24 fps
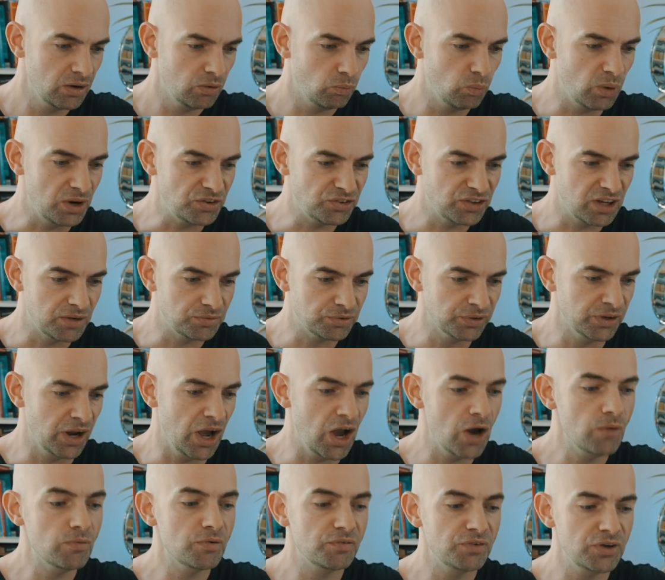which gives an
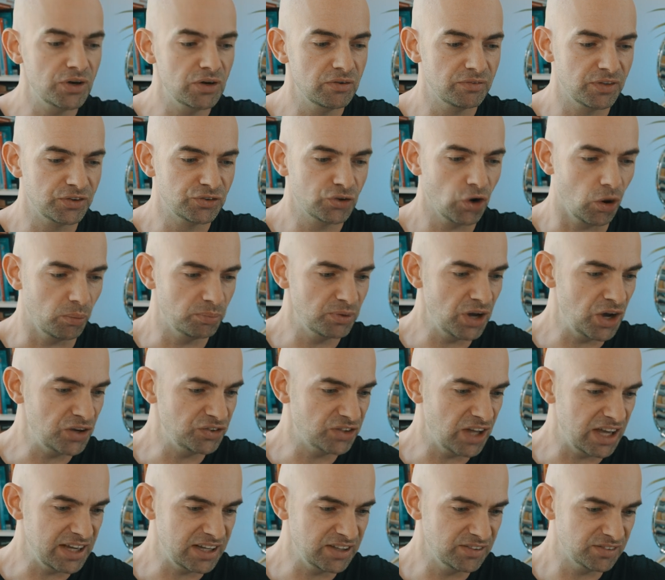overview of the top
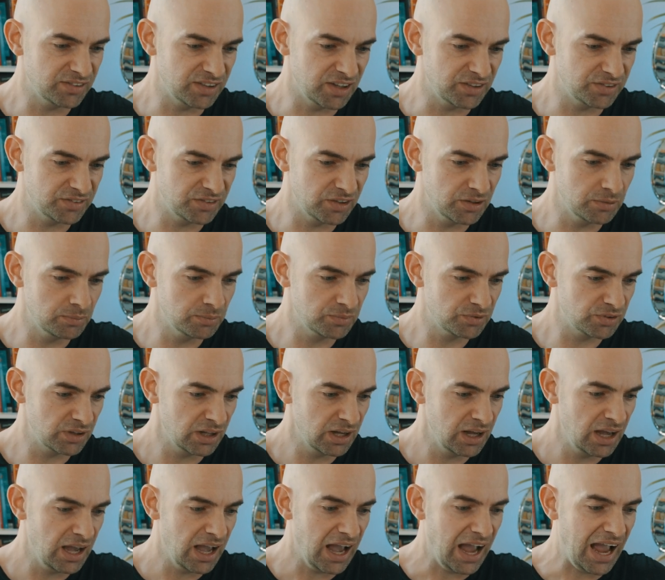note-taking systems,
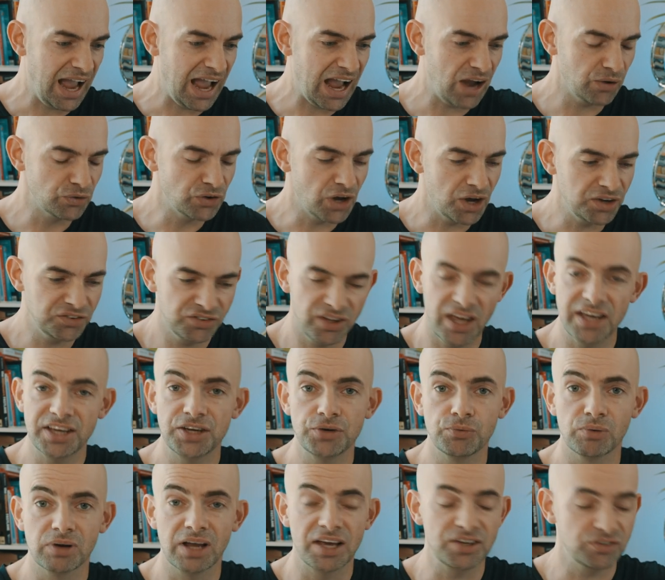how
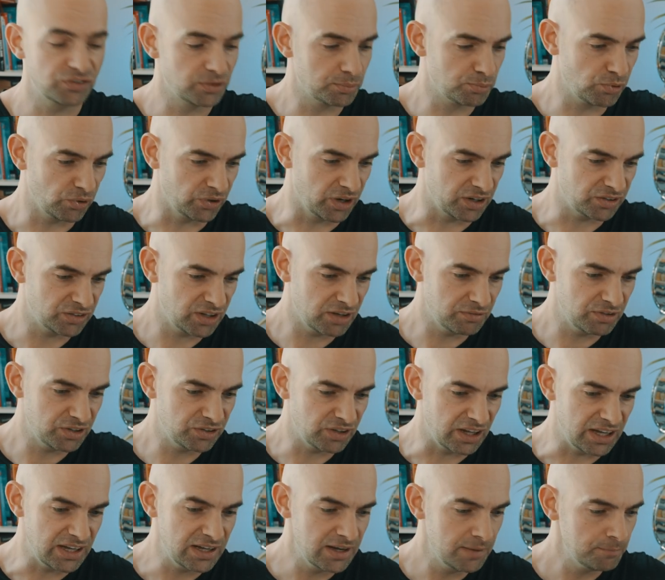note-taking relates to
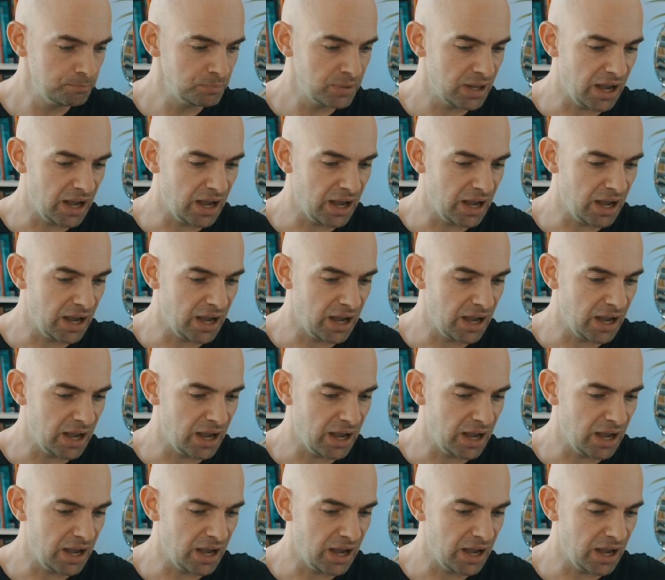productivity,